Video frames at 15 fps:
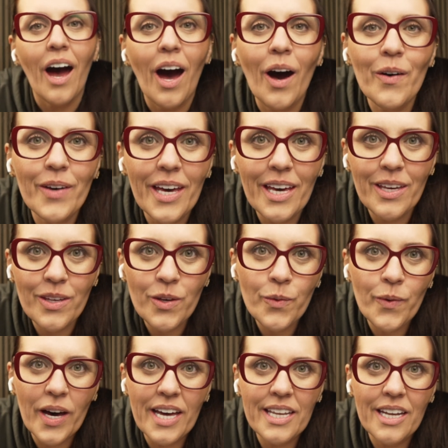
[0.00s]
Okay,
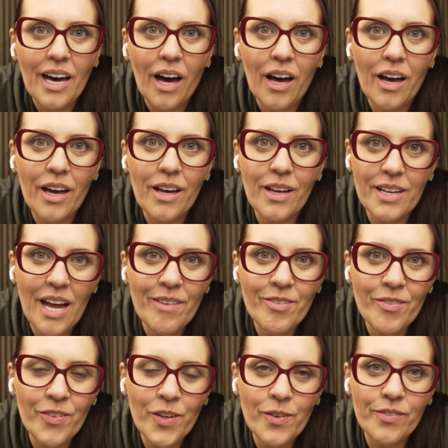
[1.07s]
you win. Enough
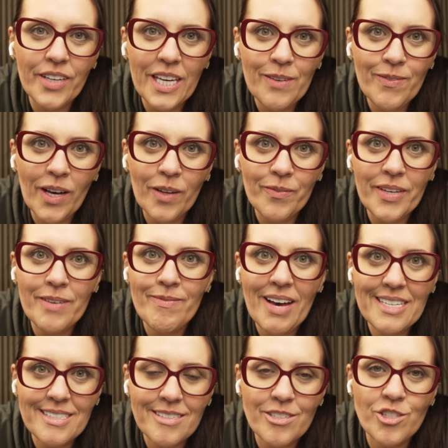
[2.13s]
of you have emailed me,
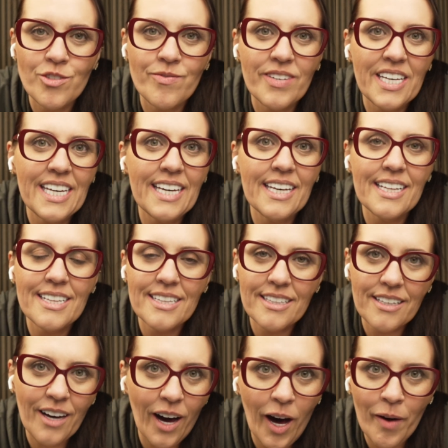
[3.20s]
messaged me,
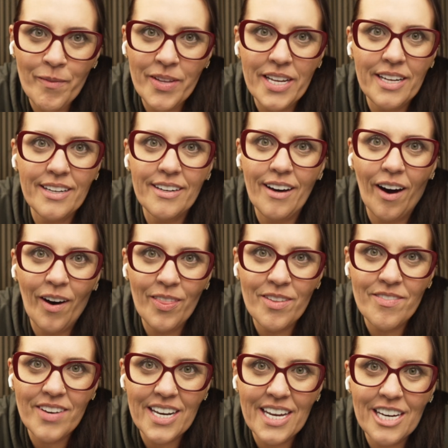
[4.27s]
commented on
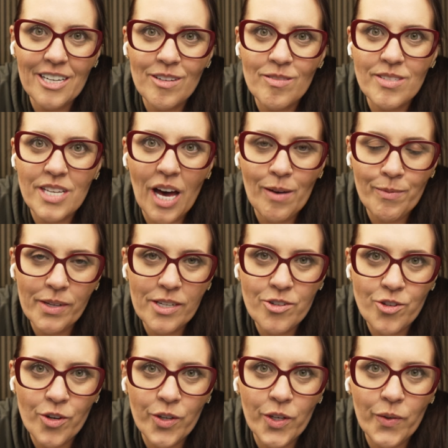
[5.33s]
the videos. I'm going
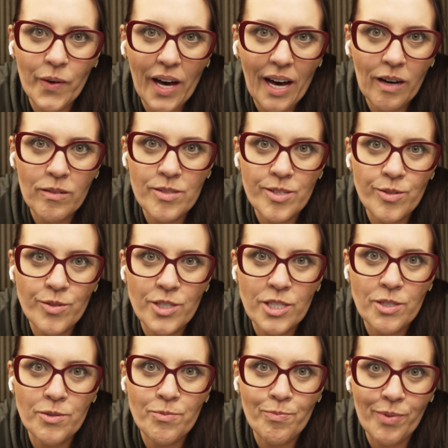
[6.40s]
to show you how to
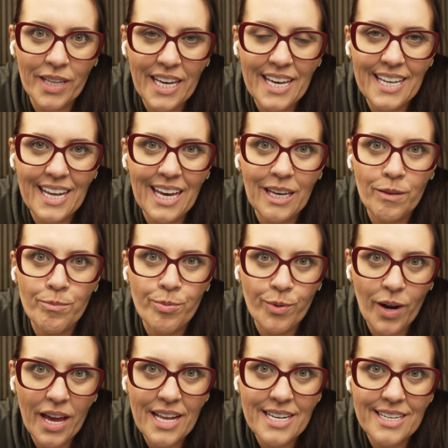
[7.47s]
split a
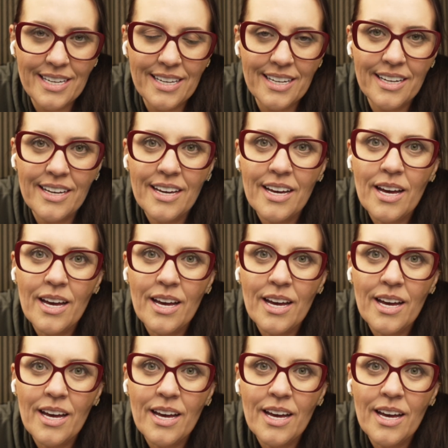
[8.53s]
branded